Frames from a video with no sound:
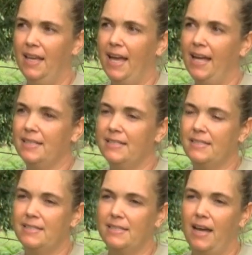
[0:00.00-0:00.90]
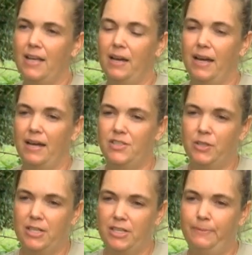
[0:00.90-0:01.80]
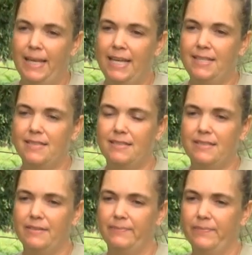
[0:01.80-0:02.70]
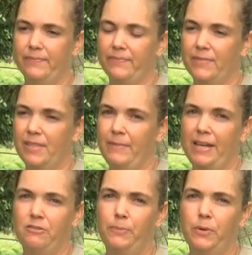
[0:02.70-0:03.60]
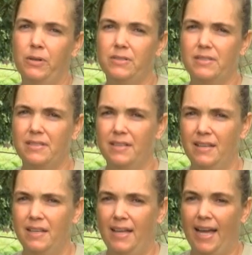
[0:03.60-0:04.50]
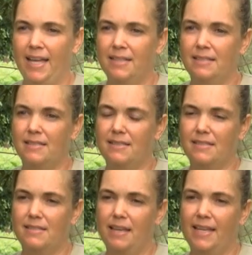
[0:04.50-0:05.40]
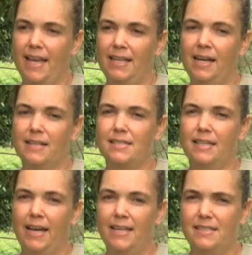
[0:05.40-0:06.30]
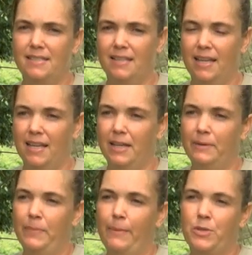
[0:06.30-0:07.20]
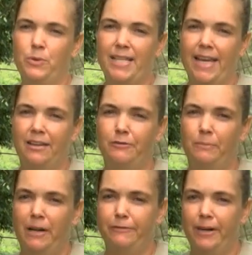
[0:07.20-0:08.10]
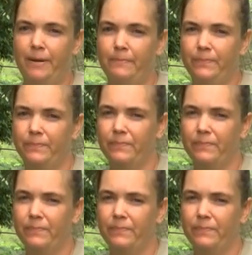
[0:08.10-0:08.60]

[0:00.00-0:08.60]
And I took it to the police, made a report, and again last night, peppers were taken from my farm.